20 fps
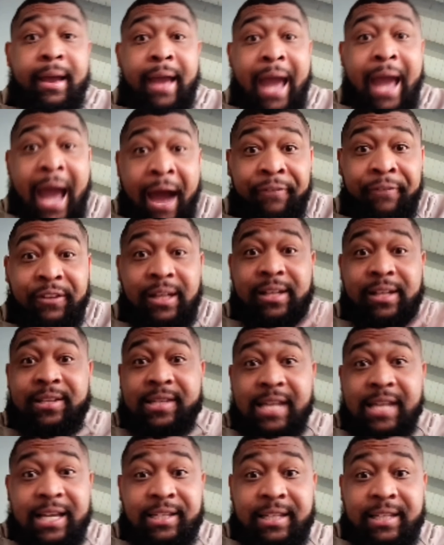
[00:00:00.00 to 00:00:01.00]
After the
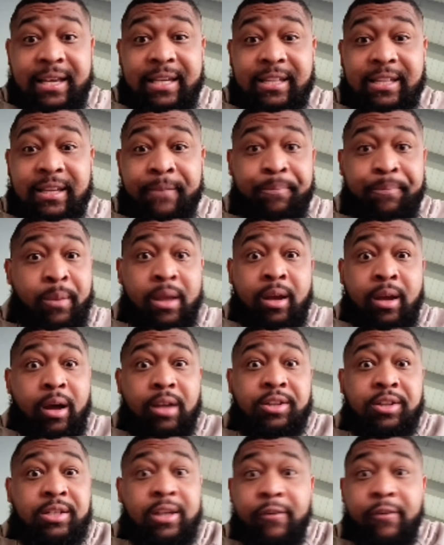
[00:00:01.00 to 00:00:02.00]
60s,
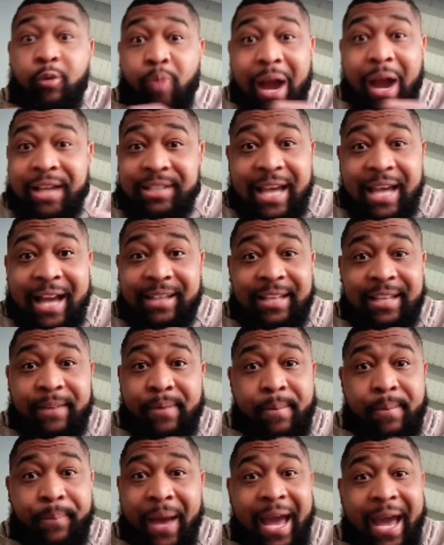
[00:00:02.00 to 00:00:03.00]
the Civil Rights Act had
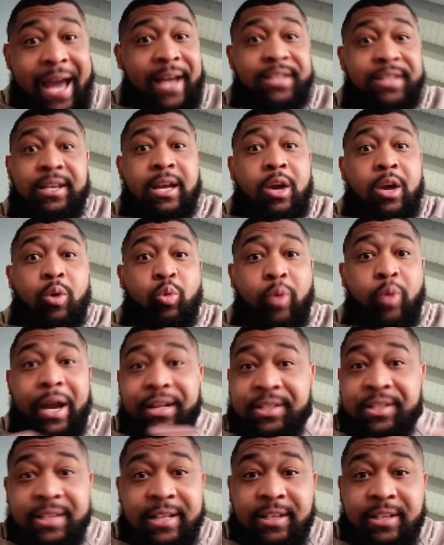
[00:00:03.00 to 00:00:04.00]
been passed,
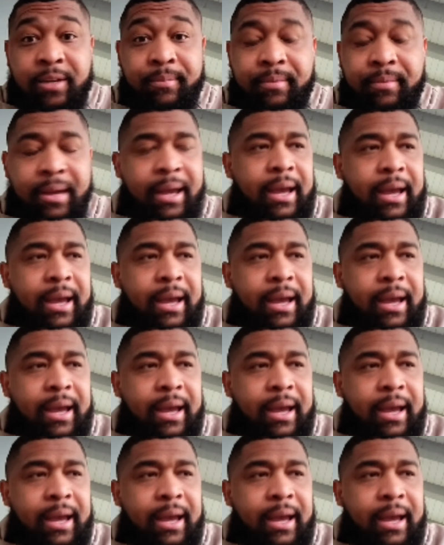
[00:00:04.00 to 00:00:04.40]
racism